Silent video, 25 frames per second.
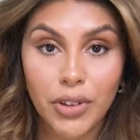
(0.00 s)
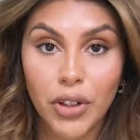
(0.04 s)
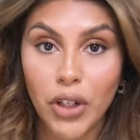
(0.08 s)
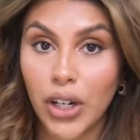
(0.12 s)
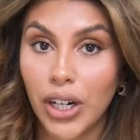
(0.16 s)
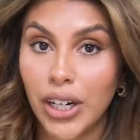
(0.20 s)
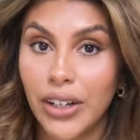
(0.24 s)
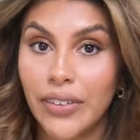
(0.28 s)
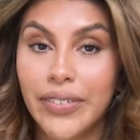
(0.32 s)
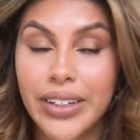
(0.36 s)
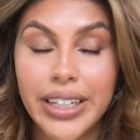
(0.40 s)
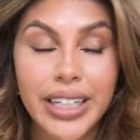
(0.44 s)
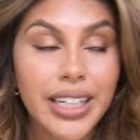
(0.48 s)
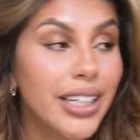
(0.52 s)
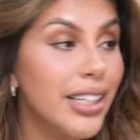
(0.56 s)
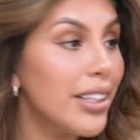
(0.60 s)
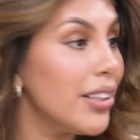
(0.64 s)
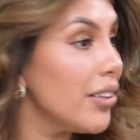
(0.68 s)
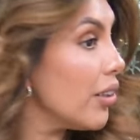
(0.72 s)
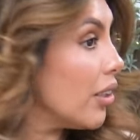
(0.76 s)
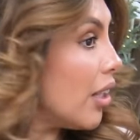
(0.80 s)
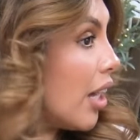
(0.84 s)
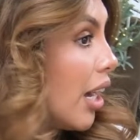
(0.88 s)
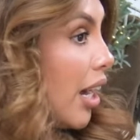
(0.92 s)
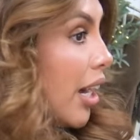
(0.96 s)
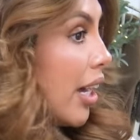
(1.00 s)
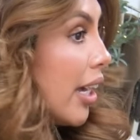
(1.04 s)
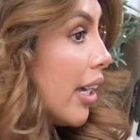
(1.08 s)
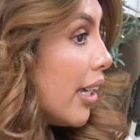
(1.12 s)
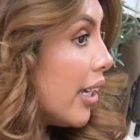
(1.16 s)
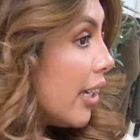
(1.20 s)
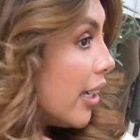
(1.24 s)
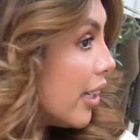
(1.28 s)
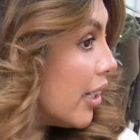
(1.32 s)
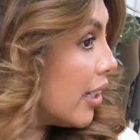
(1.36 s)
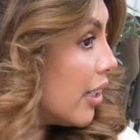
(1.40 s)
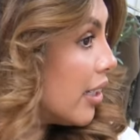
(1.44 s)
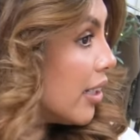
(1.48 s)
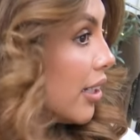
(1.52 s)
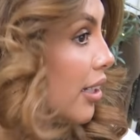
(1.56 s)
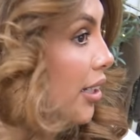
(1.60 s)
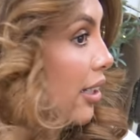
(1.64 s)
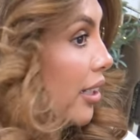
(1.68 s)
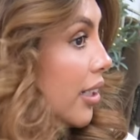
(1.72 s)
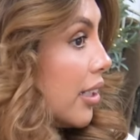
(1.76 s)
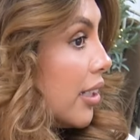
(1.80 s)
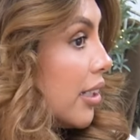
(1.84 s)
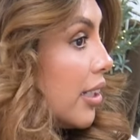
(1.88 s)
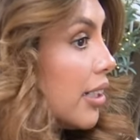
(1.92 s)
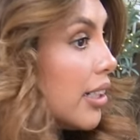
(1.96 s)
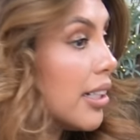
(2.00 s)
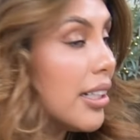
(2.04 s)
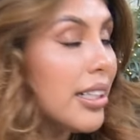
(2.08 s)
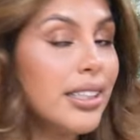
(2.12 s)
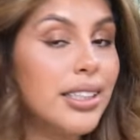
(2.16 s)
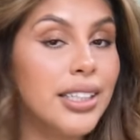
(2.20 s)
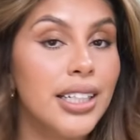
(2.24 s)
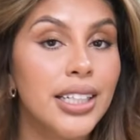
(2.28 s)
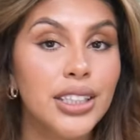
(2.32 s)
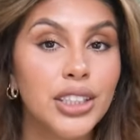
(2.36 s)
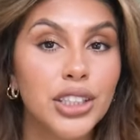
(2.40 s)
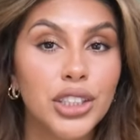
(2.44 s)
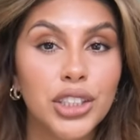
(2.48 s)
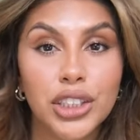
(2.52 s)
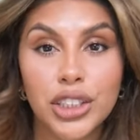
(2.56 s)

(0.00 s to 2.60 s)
not even gonna lie. Let's